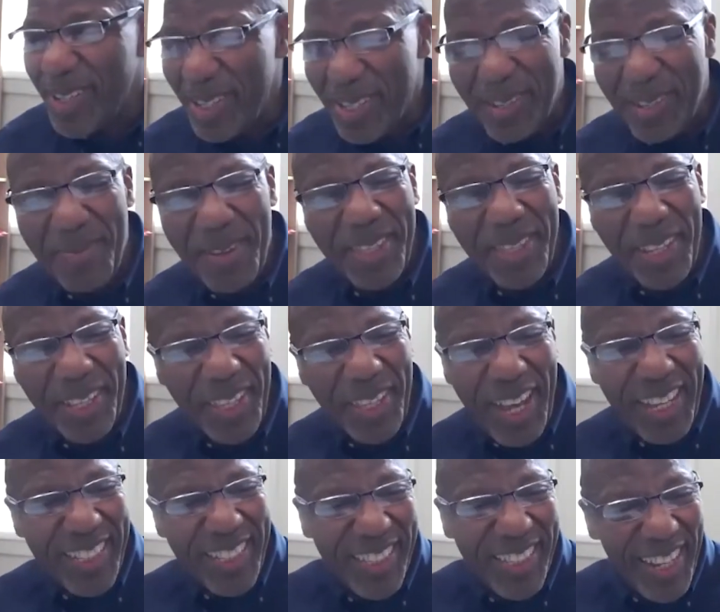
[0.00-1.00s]
could spend a
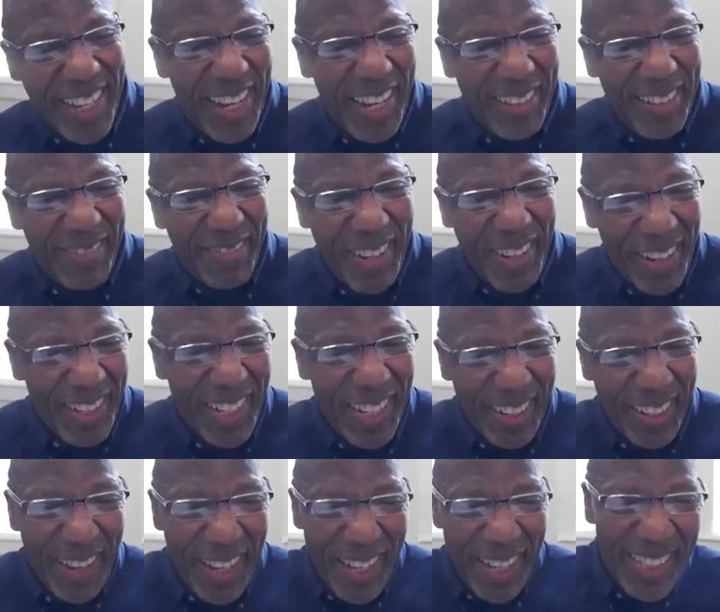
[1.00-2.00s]
lot of time
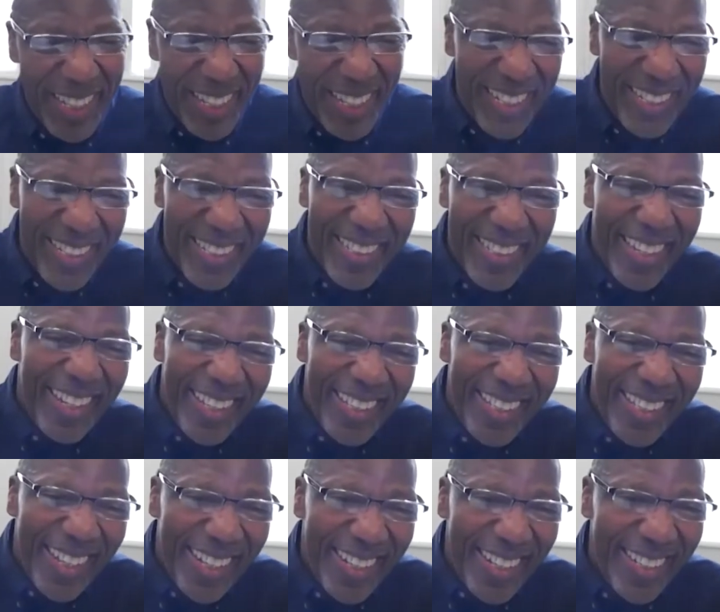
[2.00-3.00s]
talking about these,
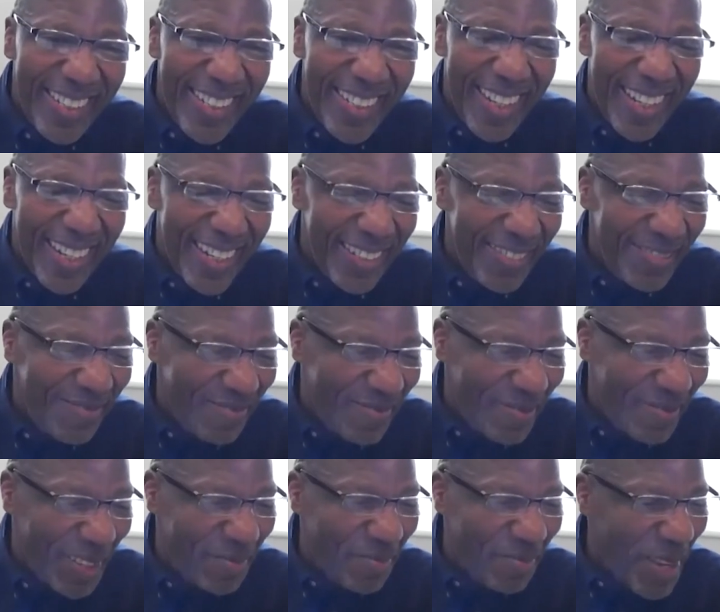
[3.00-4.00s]
and I uh,
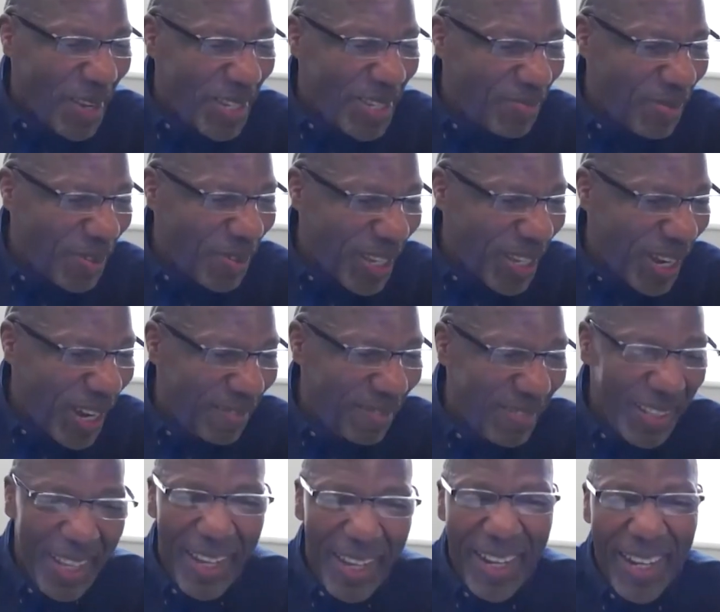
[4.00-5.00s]
much more
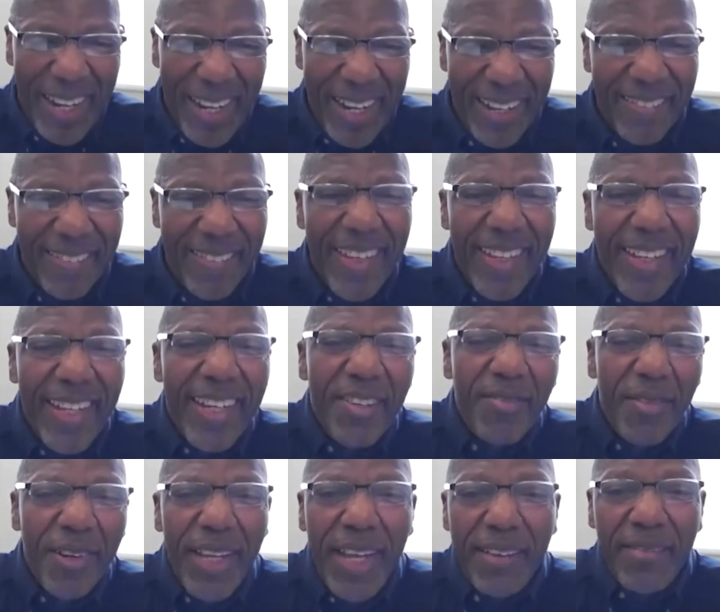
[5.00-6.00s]
time than I have.
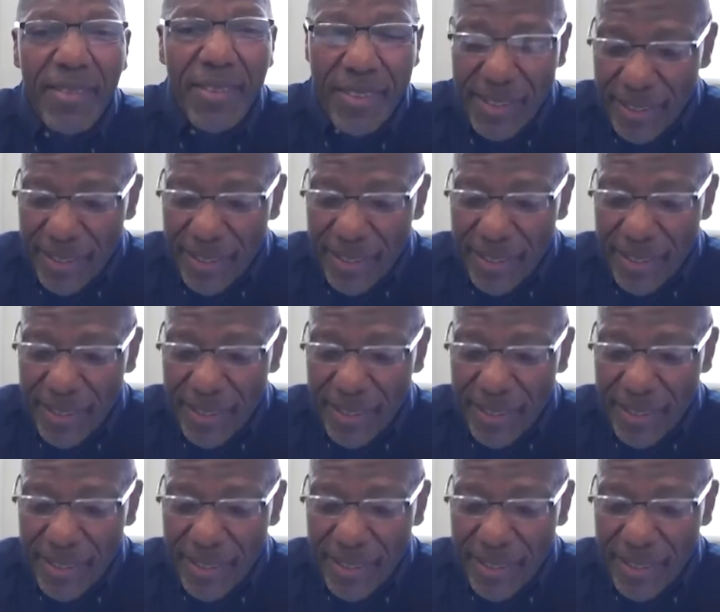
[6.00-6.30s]
What I